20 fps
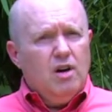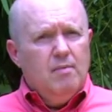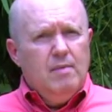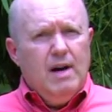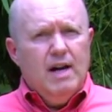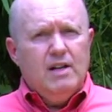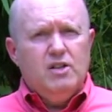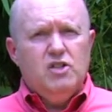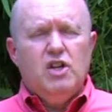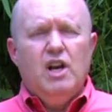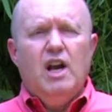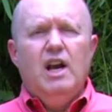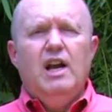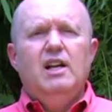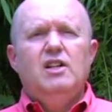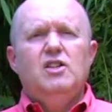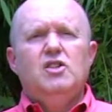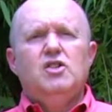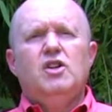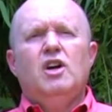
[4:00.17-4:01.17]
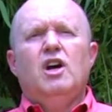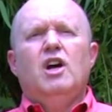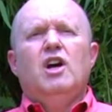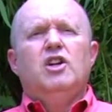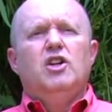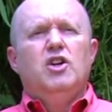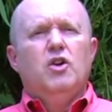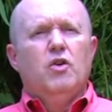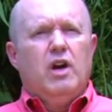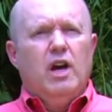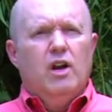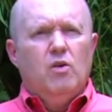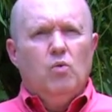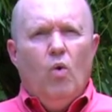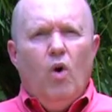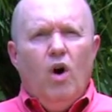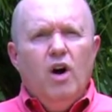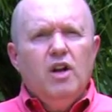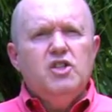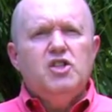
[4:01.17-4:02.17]
about change, you can
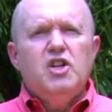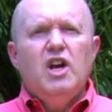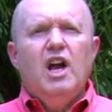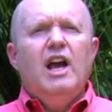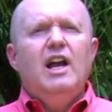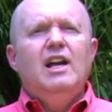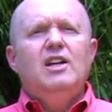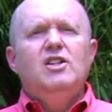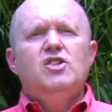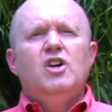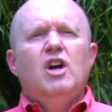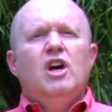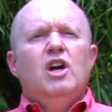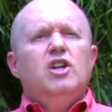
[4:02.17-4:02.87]
want change.